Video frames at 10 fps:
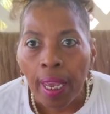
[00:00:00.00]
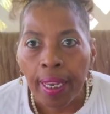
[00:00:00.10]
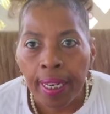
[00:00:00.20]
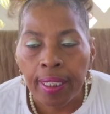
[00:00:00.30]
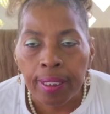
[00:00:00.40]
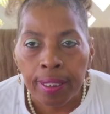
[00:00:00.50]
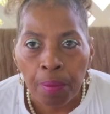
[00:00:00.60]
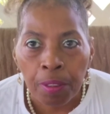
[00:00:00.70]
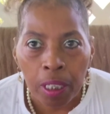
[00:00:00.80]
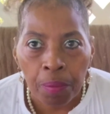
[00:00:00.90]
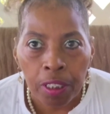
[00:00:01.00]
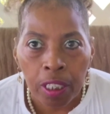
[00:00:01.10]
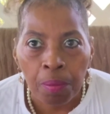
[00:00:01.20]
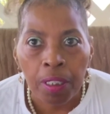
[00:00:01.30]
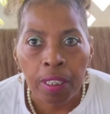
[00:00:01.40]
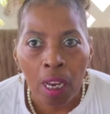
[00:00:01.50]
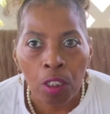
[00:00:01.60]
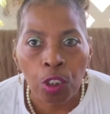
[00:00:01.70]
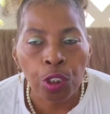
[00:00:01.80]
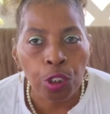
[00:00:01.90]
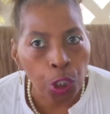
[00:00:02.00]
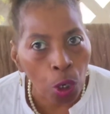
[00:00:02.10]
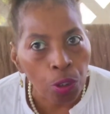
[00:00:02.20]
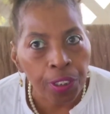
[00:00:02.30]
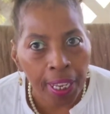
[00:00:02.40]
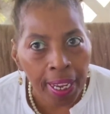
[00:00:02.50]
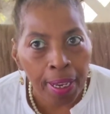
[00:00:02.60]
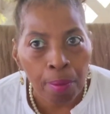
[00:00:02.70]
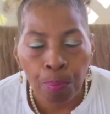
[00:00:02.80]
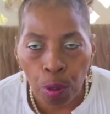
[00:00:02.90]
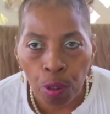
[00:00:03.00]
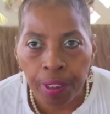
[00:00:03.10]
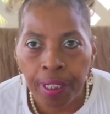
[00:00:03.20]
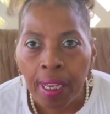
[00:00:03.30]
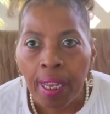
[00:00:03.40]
and that is www.shawzaebooks